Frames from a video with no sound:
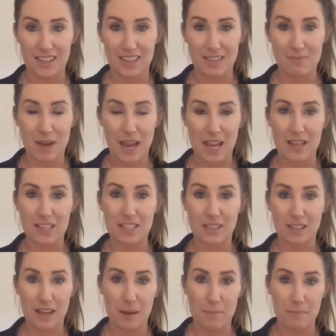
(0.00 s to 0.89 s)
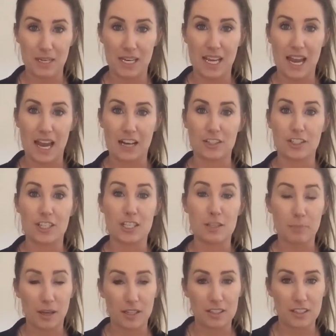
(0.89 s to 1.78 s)
My company actually
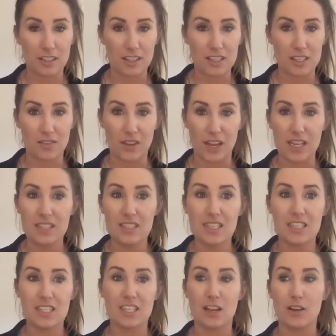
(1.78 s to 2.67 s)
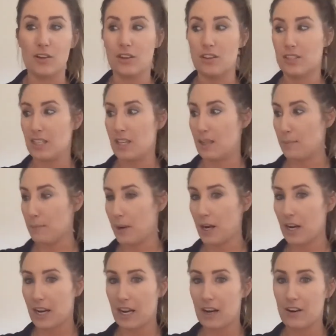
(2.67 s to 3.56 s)
sponsored this event, and so you see the
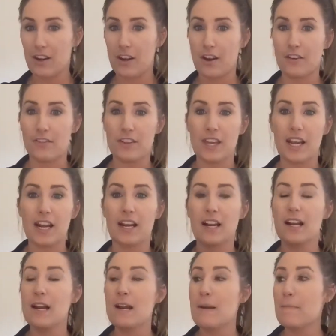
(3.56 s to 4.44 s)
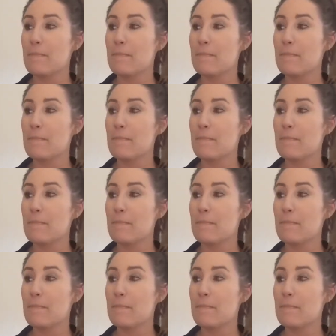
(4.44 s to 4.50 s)
bar area over there.